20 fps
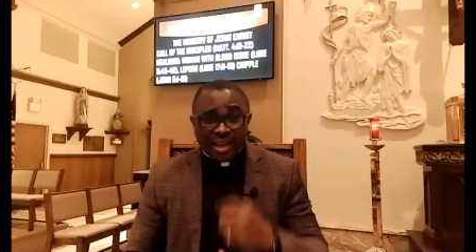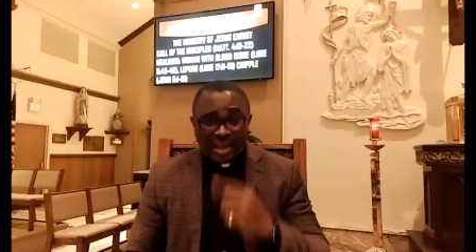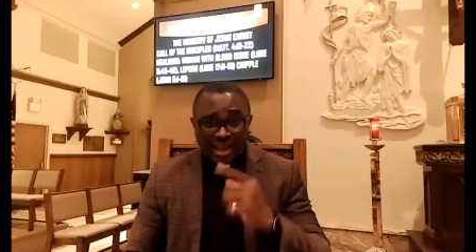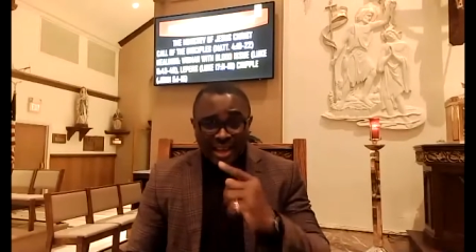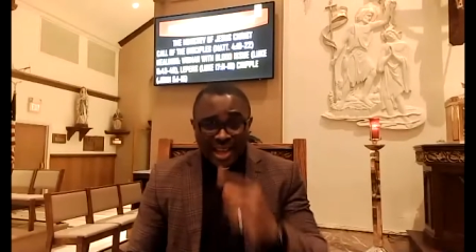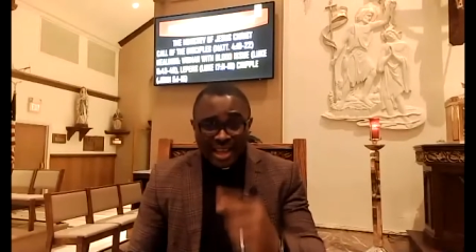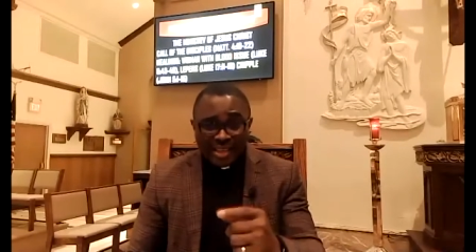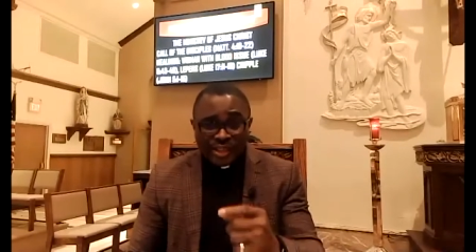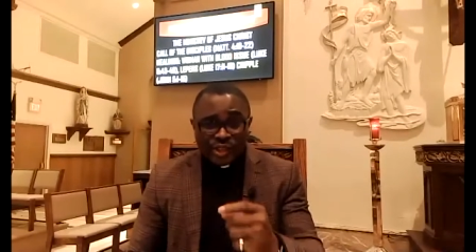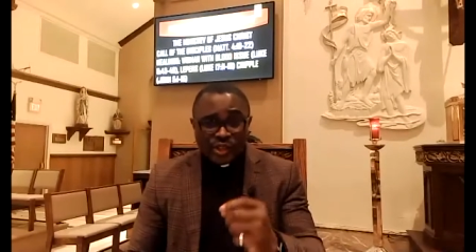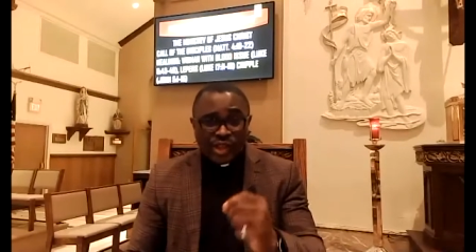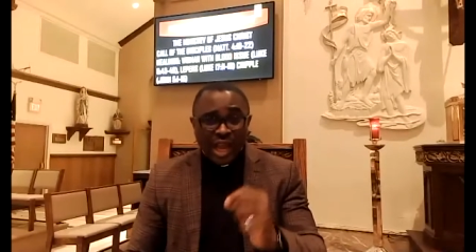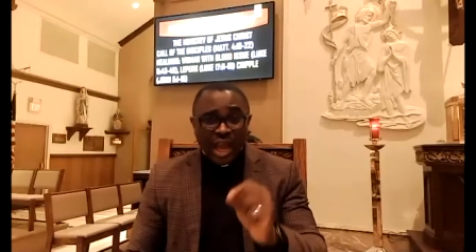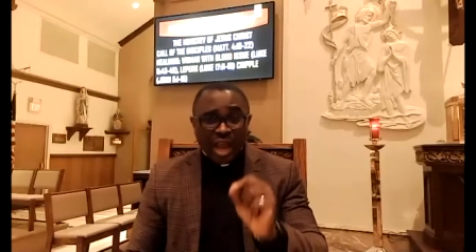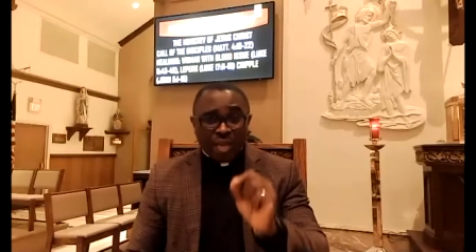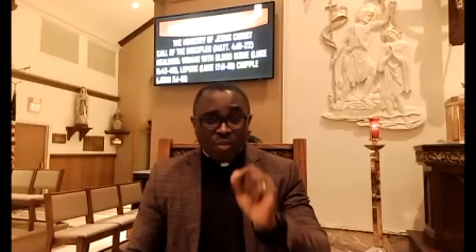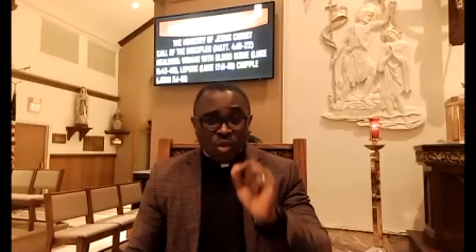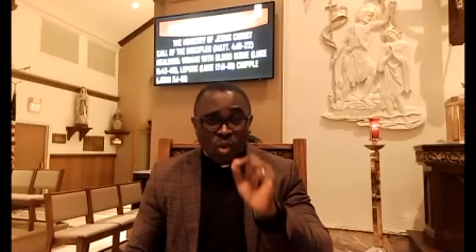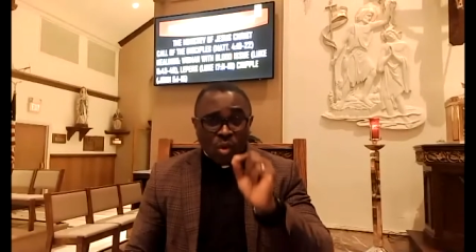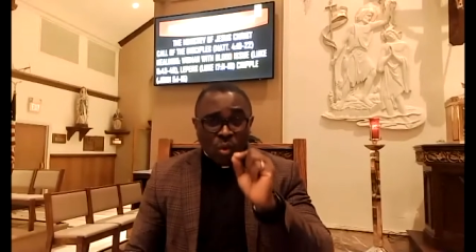Next
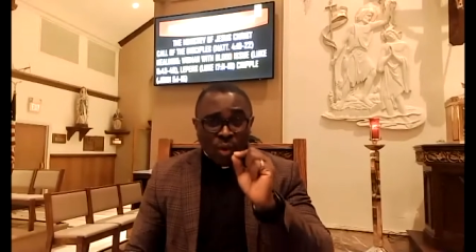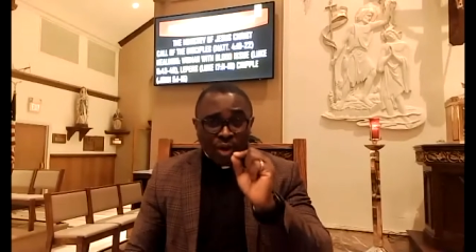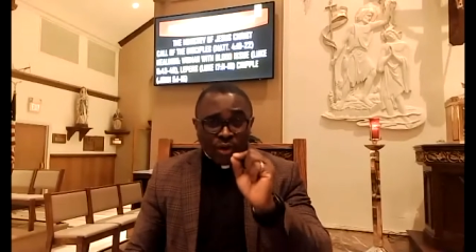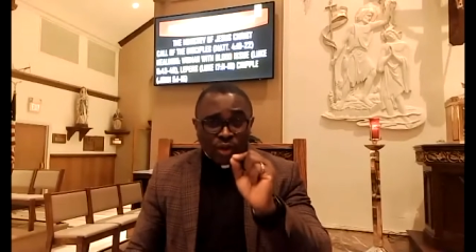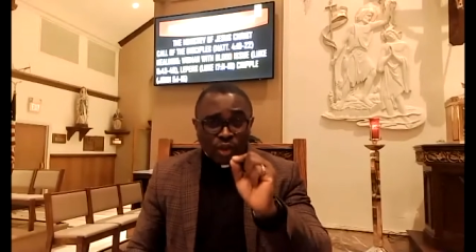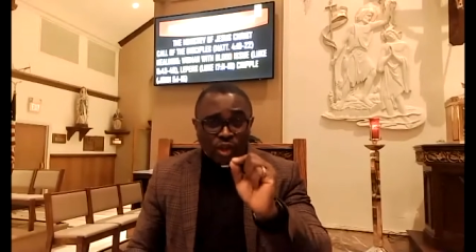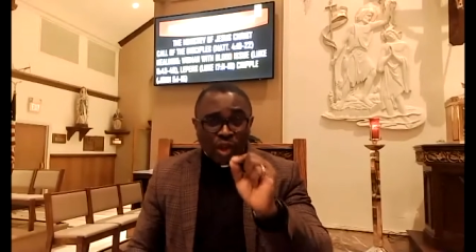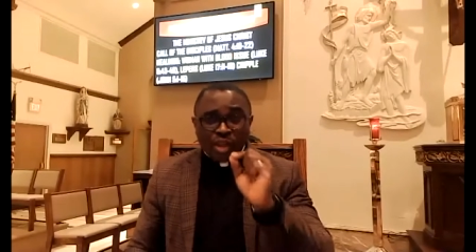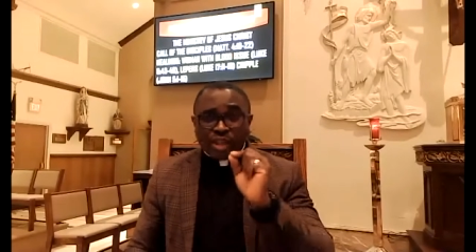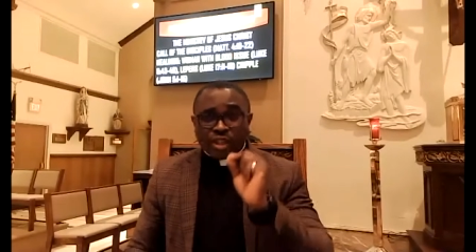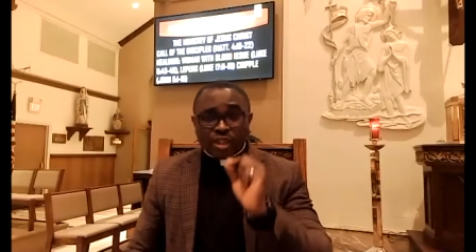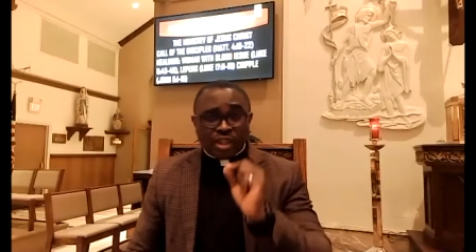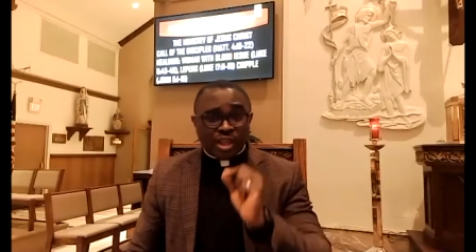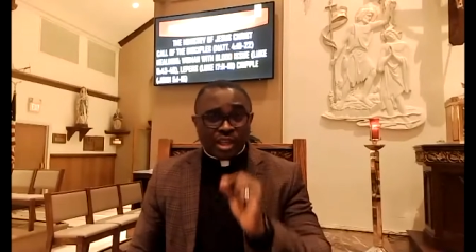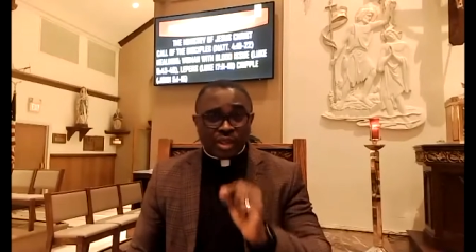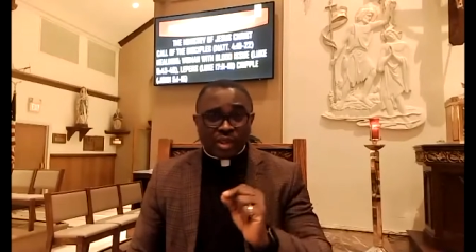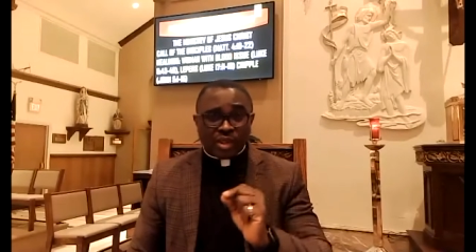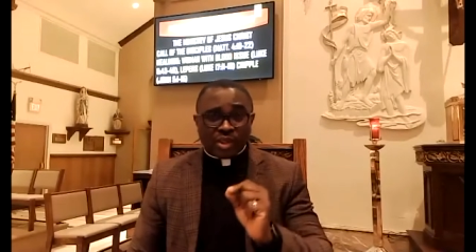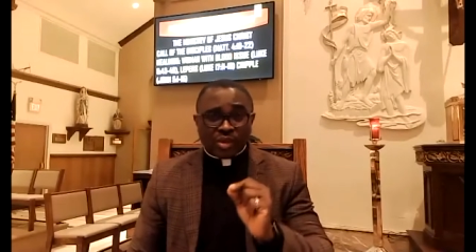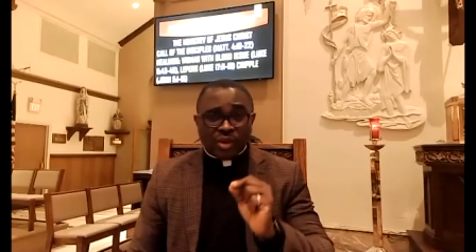time you want to touch
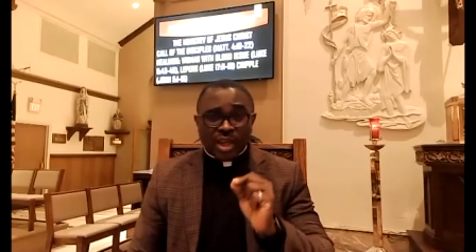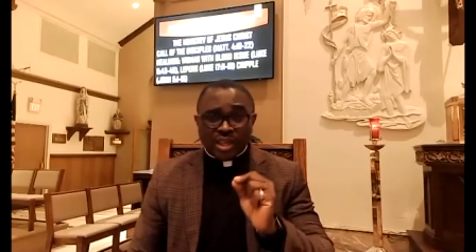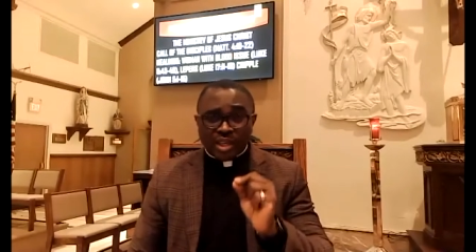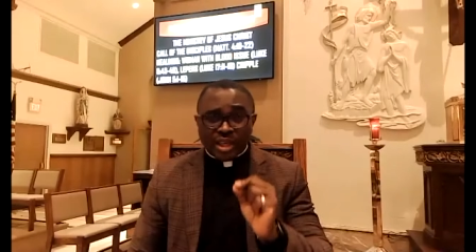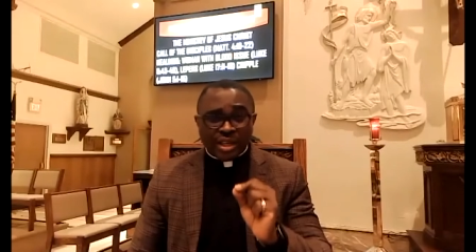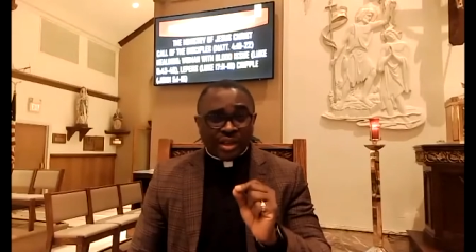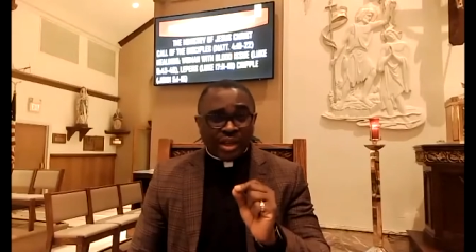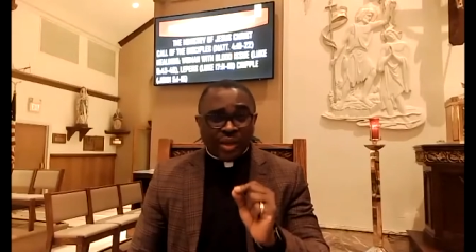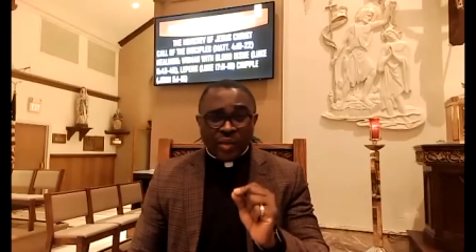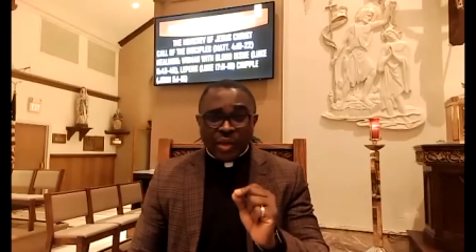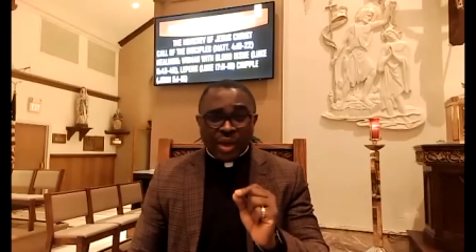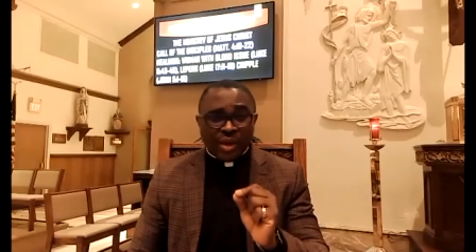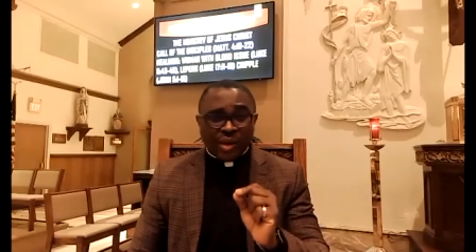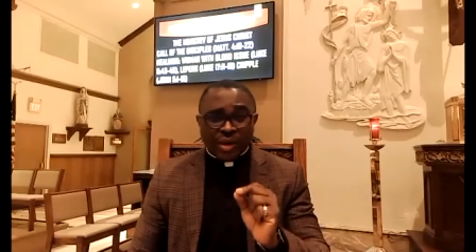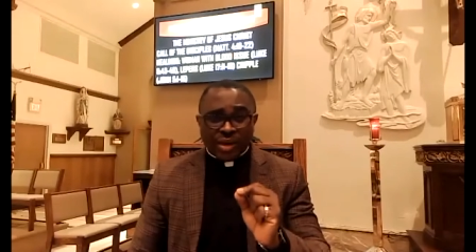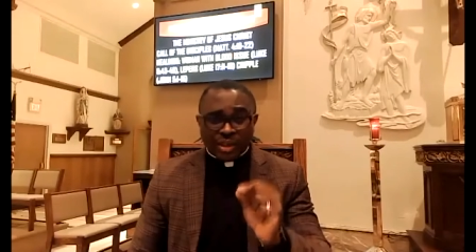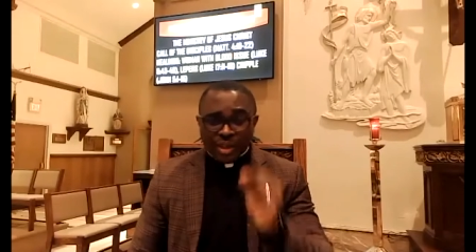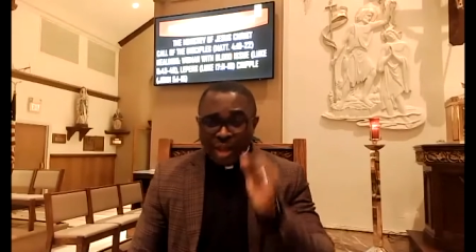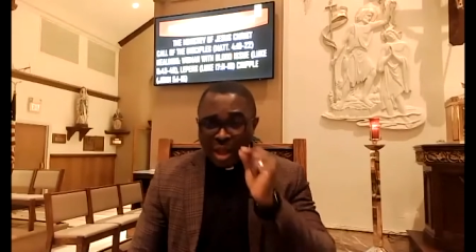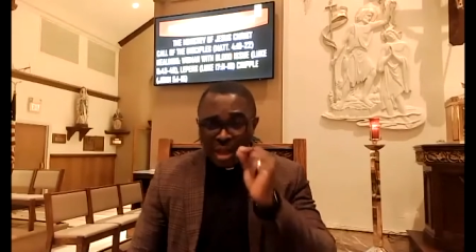Jesus Christ in the
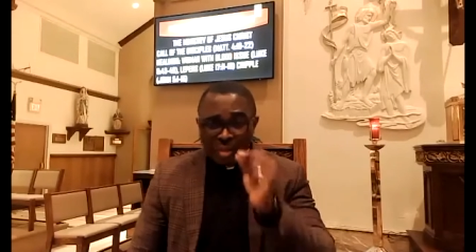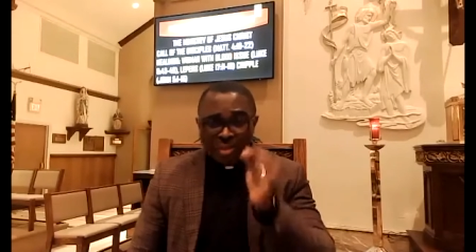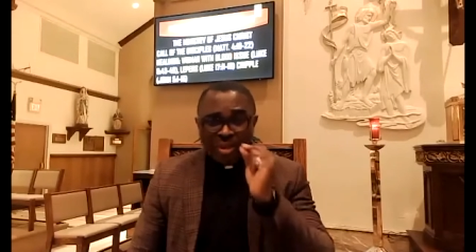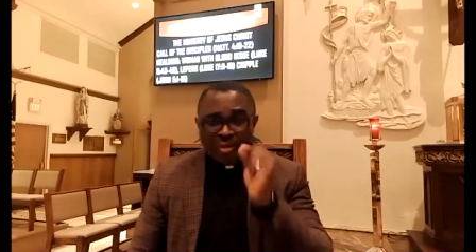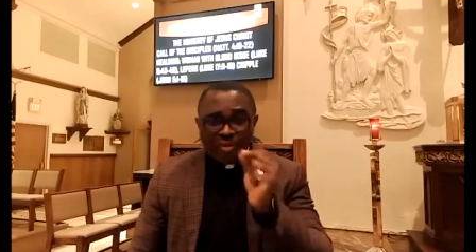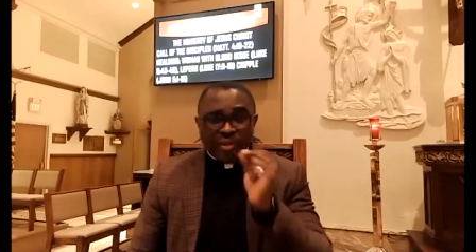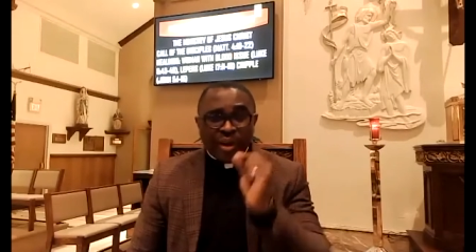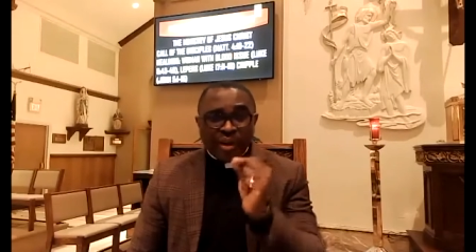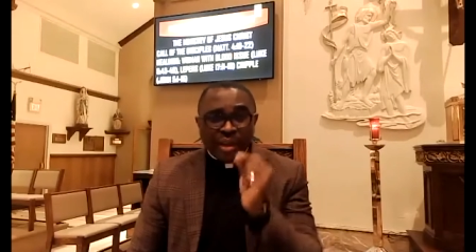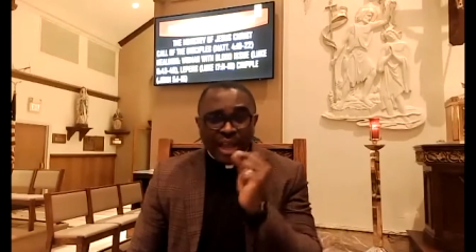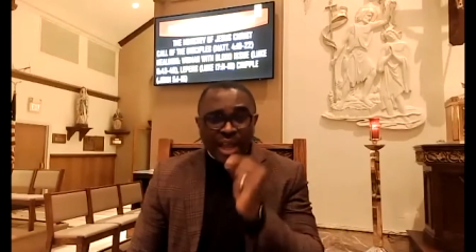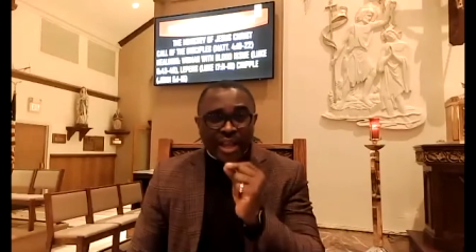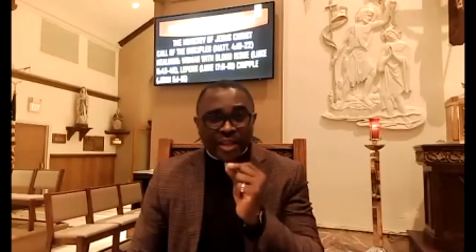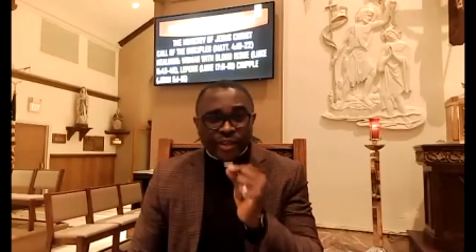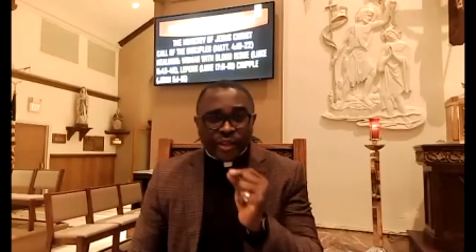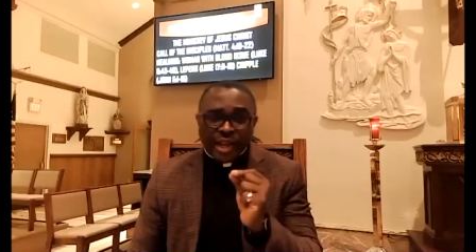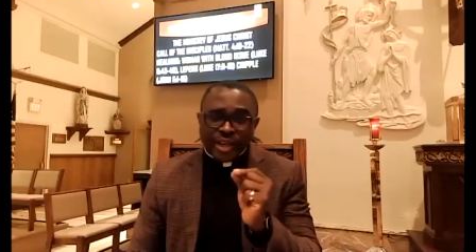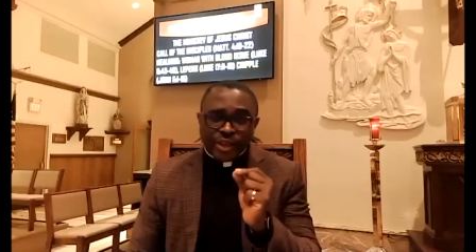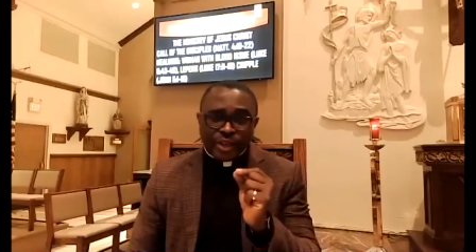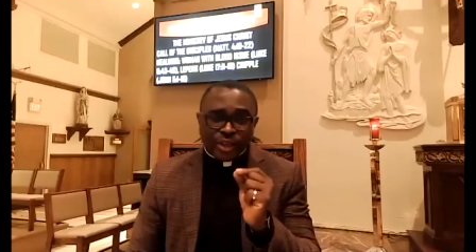Eucharist, be very
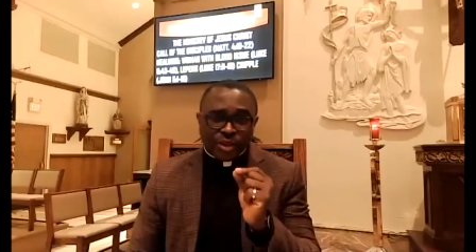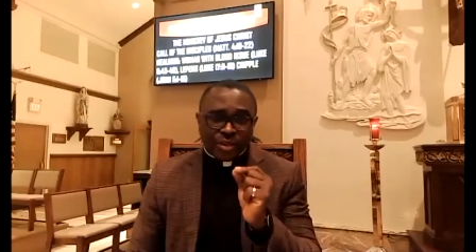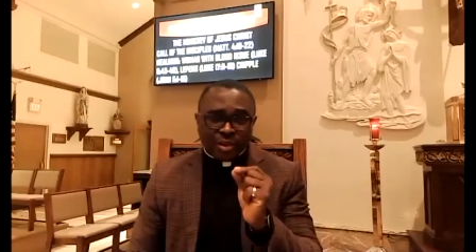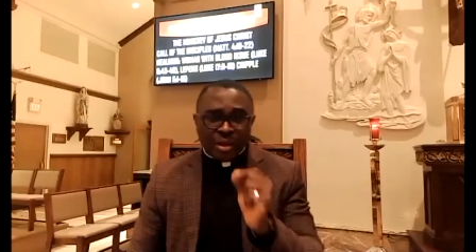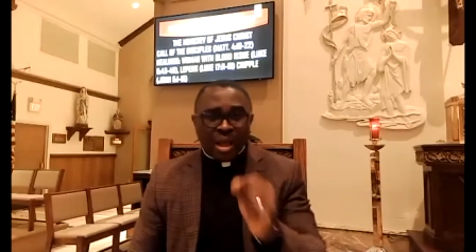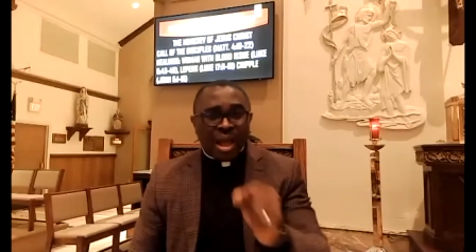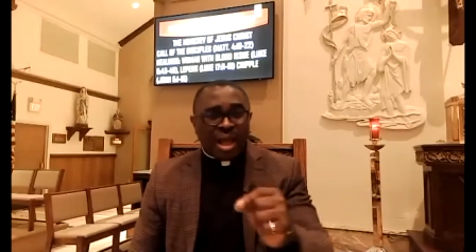intentional,